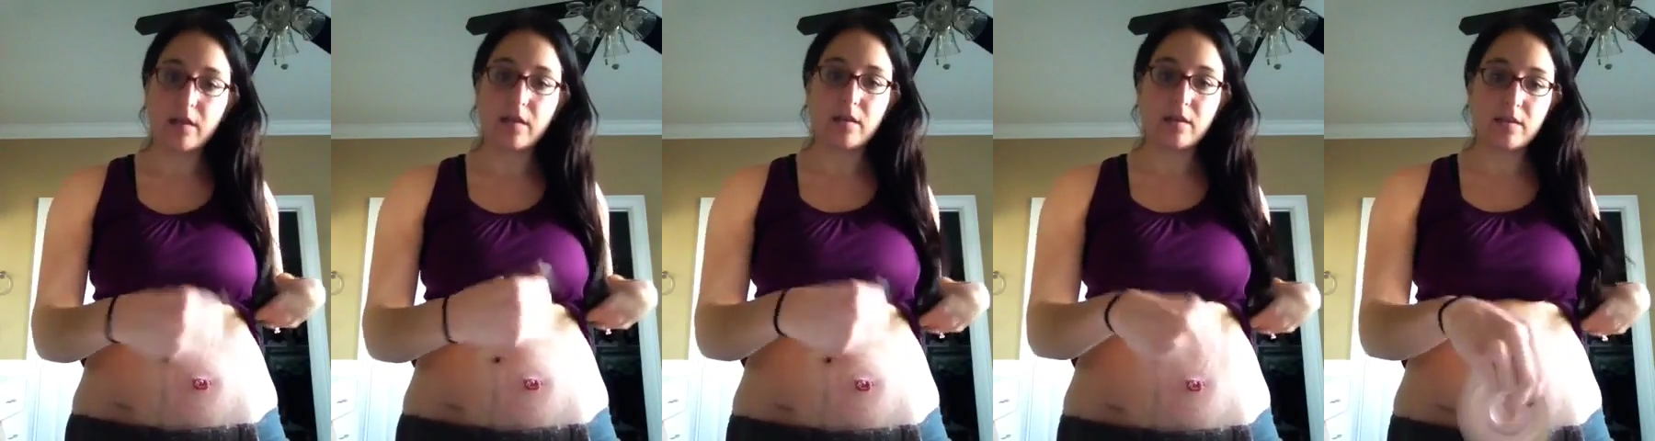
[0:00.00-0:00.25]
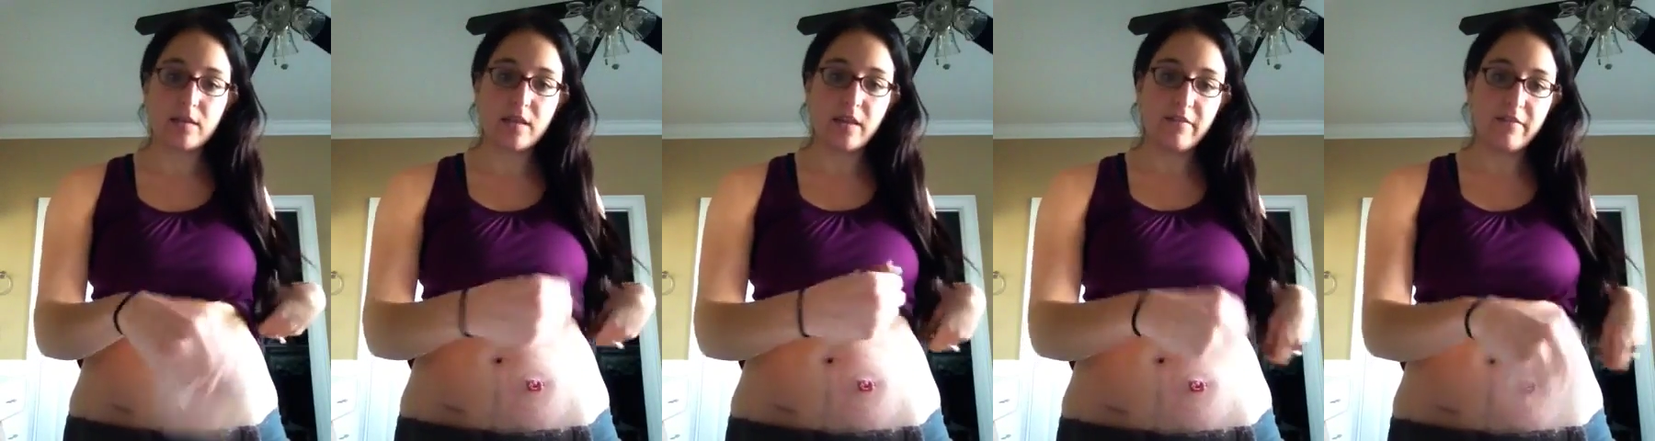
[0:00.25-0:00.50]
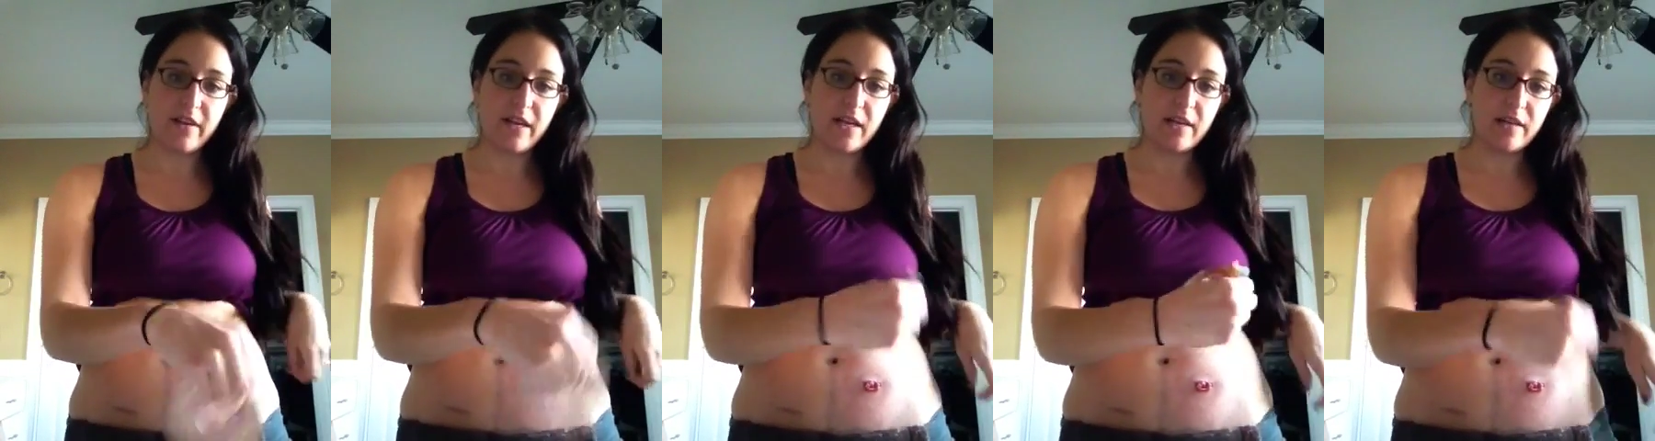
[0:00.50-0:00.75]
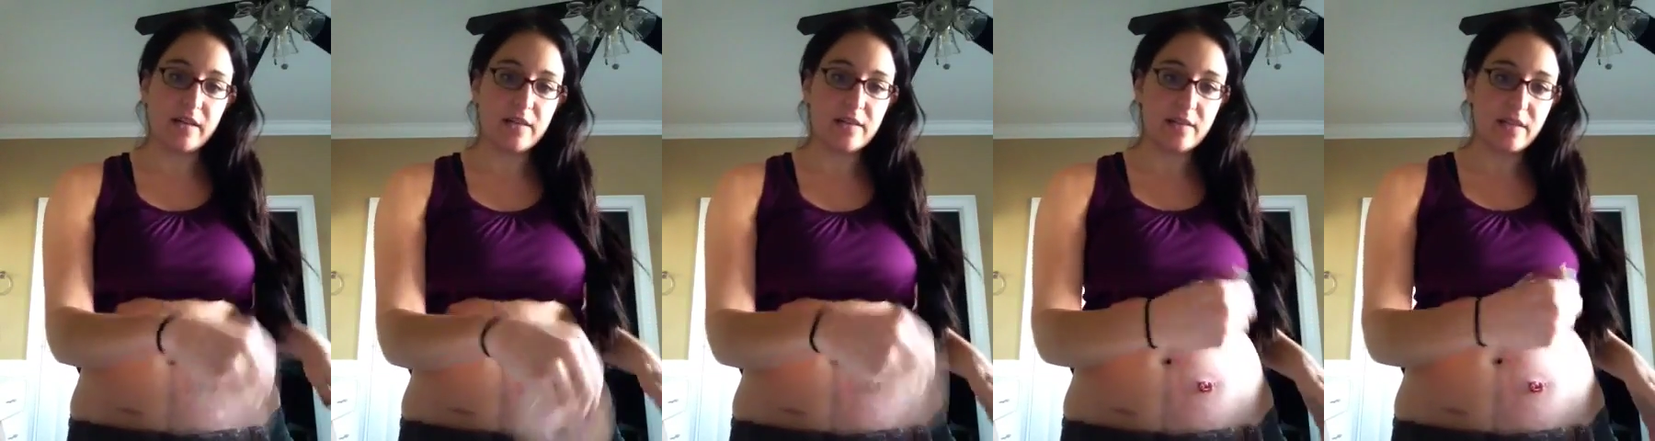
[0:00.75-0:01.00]
stuff on
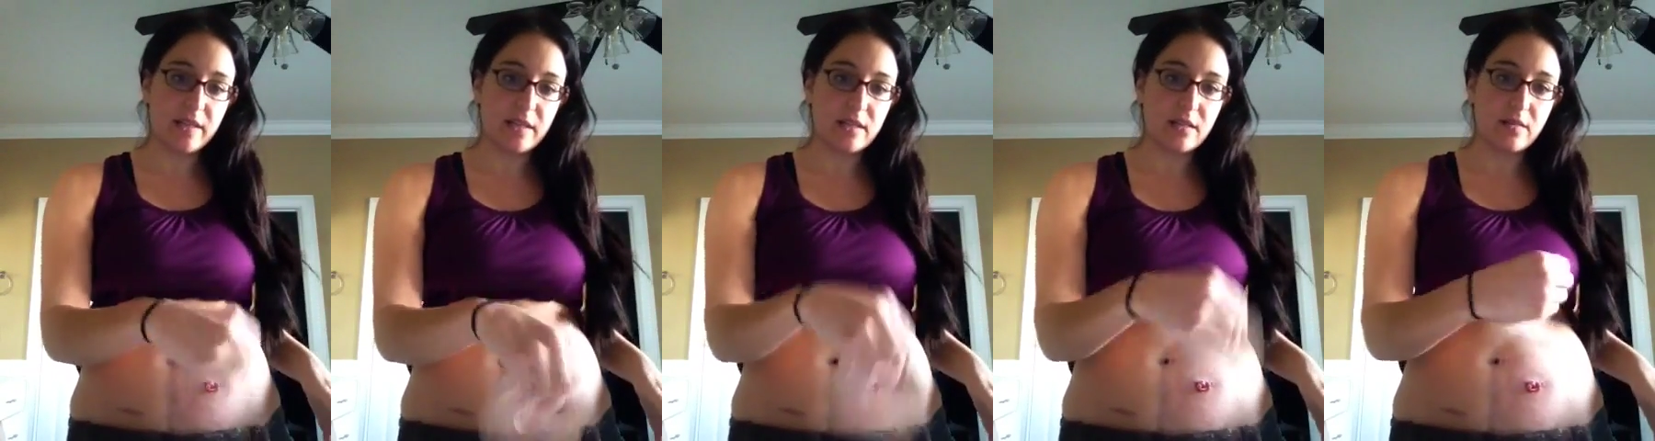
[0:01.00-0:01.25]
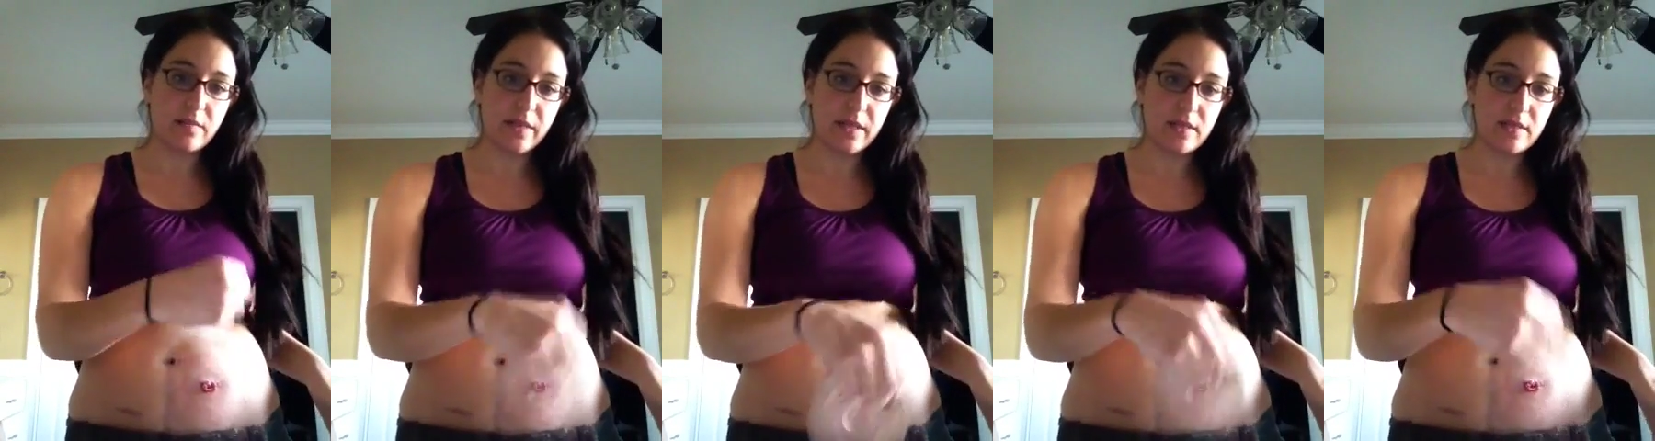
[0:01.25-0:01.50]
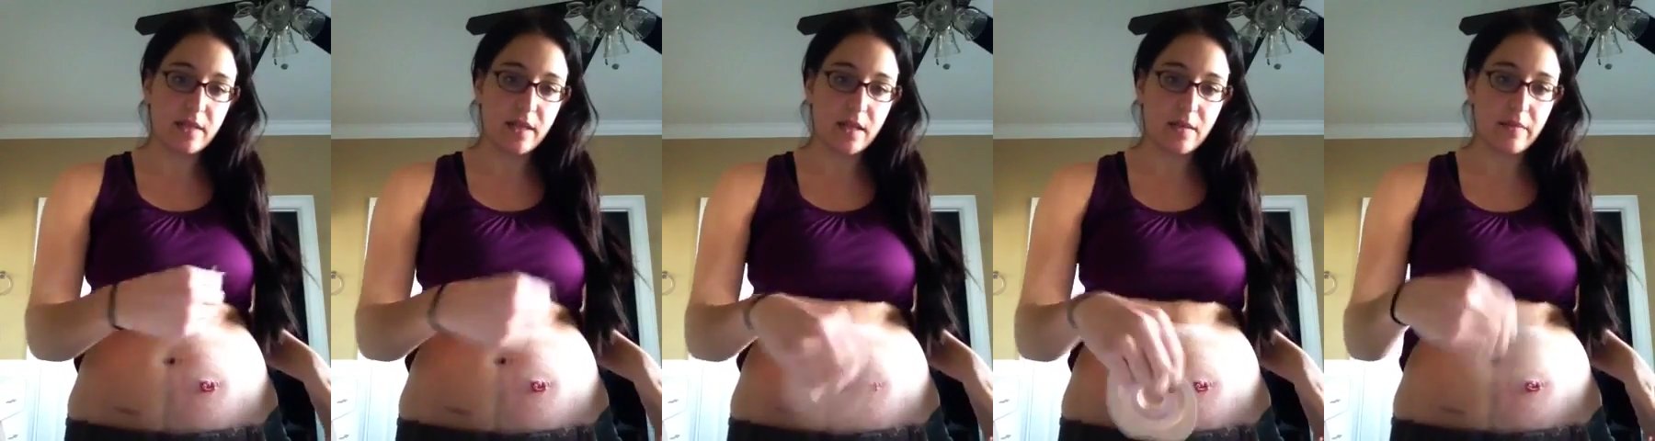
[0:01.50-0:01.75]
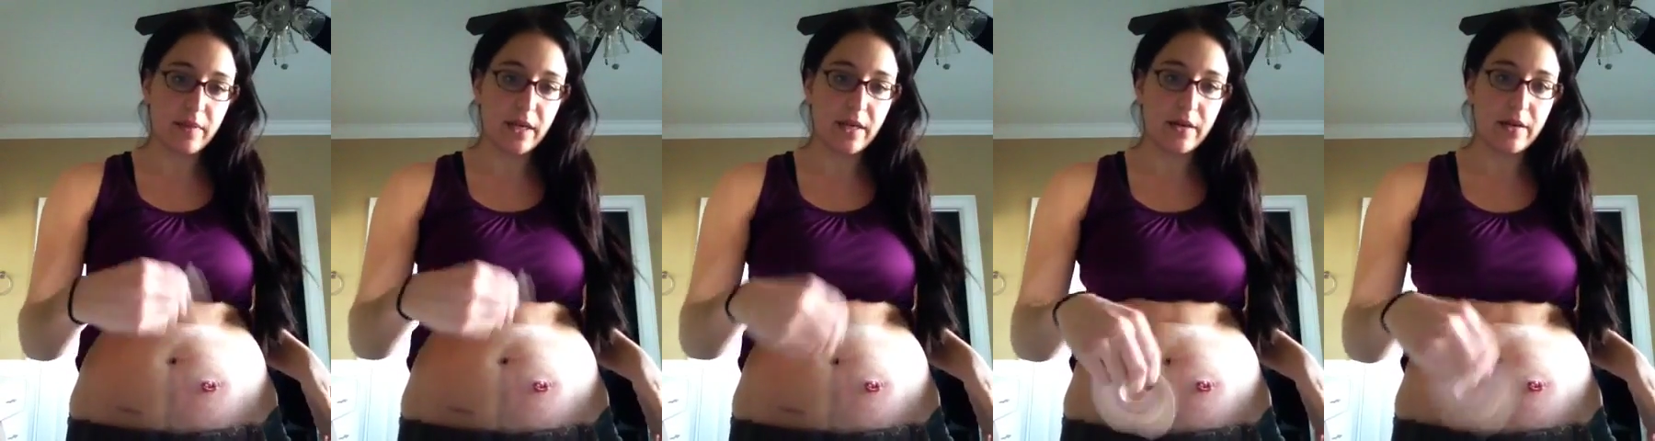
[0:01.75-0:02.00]
and it sticks to my skin
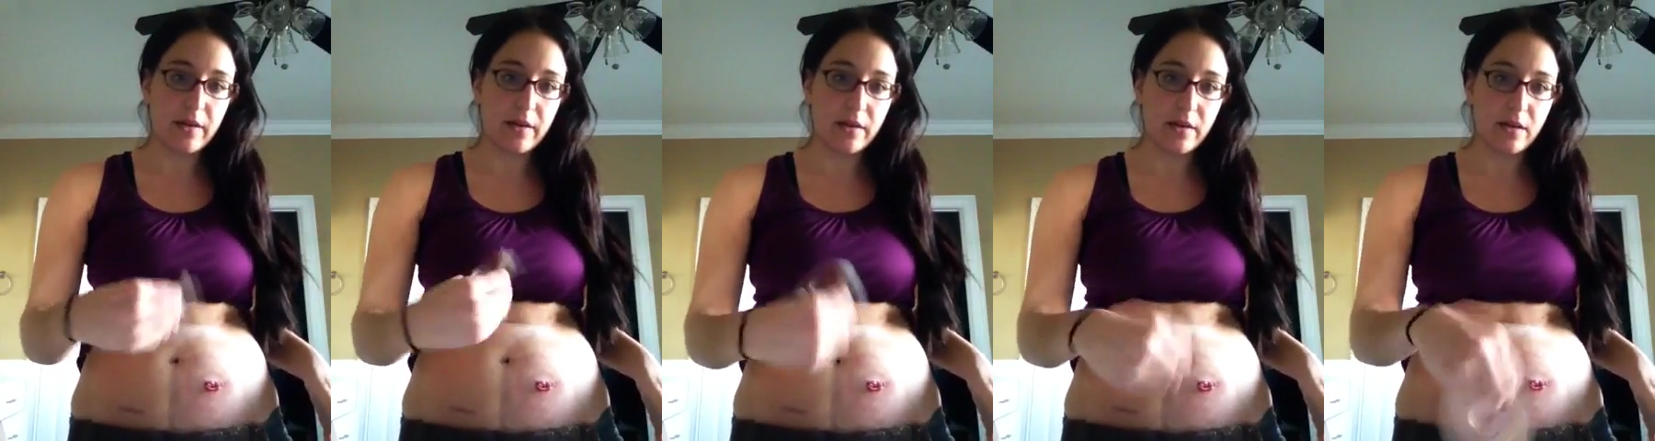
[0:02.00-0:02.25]
better.